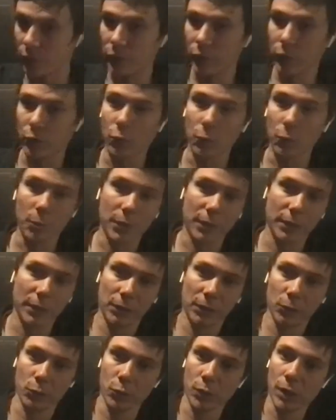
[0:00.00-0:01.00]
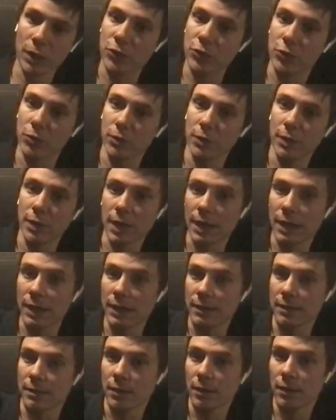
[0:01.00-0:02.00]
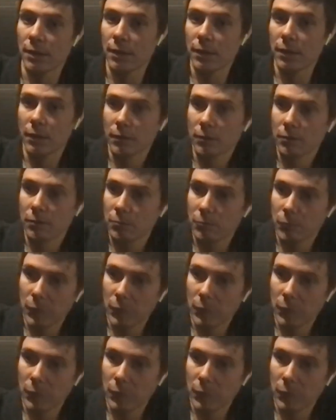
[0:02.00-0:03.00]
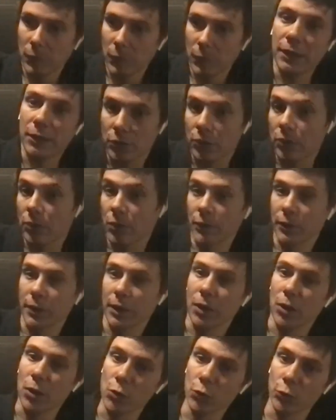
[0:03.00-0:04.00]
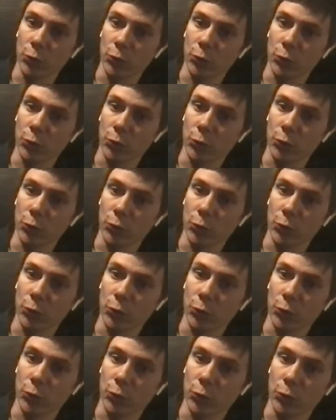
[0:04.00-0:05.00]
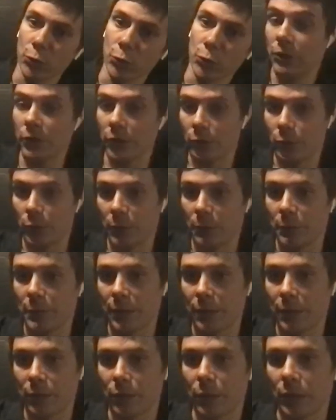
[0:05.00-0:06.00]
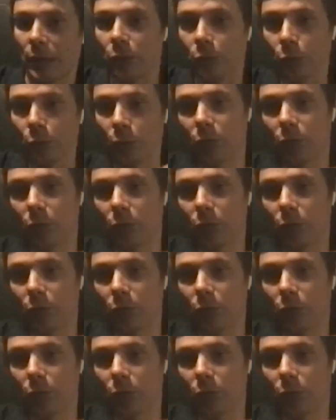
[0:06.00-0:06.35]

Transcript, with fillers: with another company who actually has Airbyte connectors on their own repo. It doesn't really matter. Like